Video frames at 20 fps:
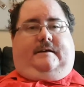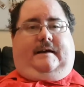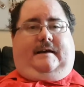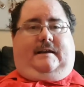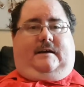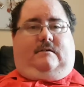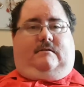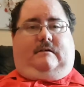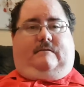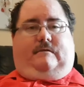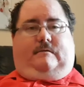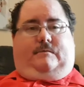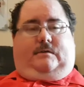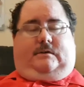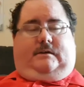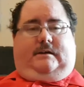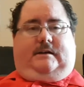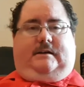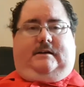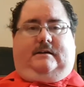Hello
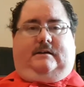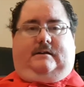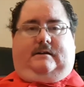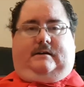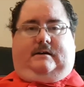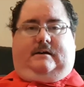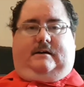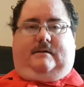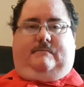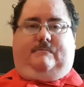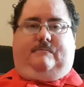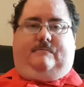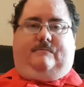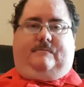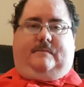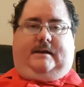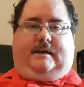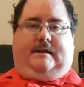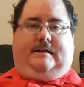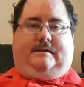everybody,
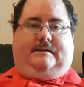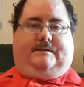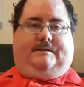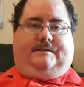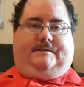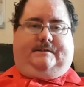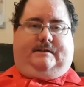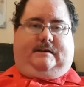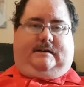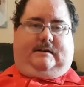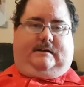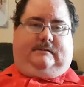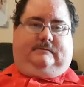it's